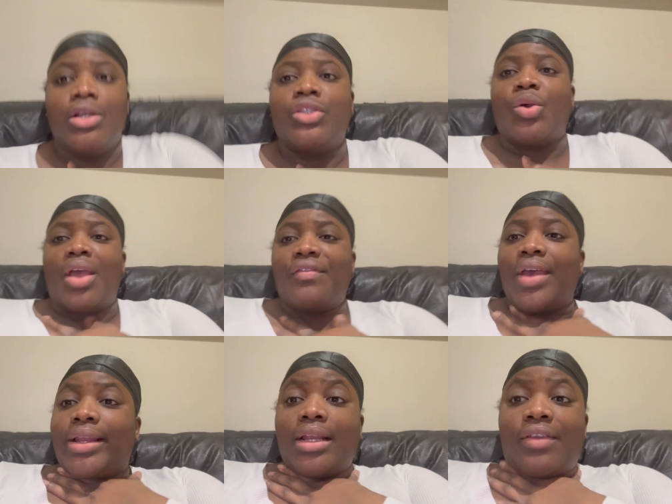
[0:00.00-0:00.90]
So I
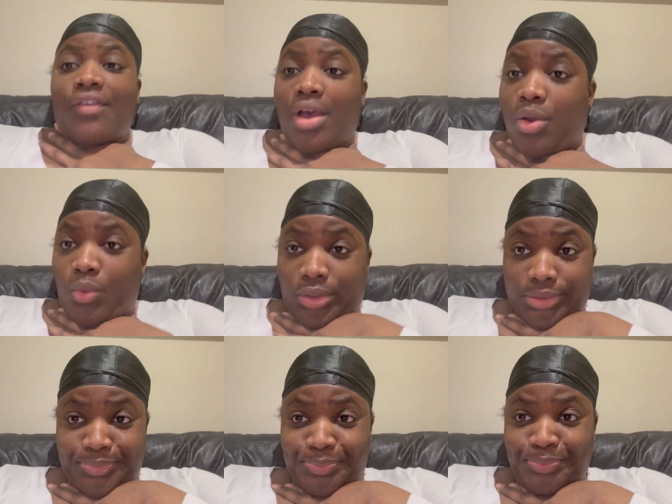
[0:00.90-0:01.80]
finally found
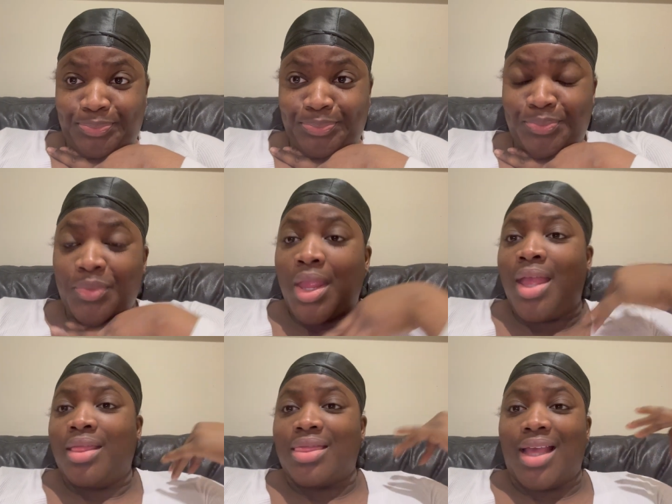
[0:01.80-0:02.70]
one
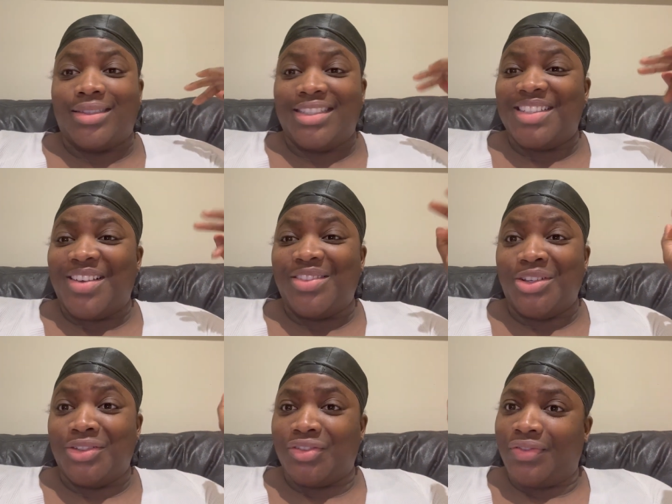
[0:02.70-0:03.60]
that didn't have
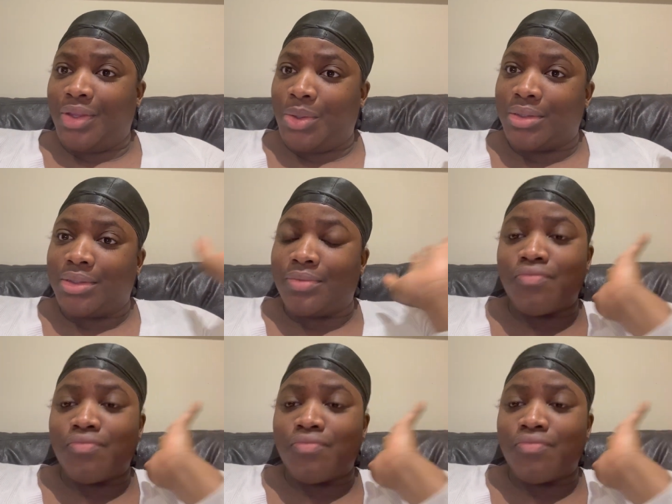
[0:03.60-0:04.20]
those reviews.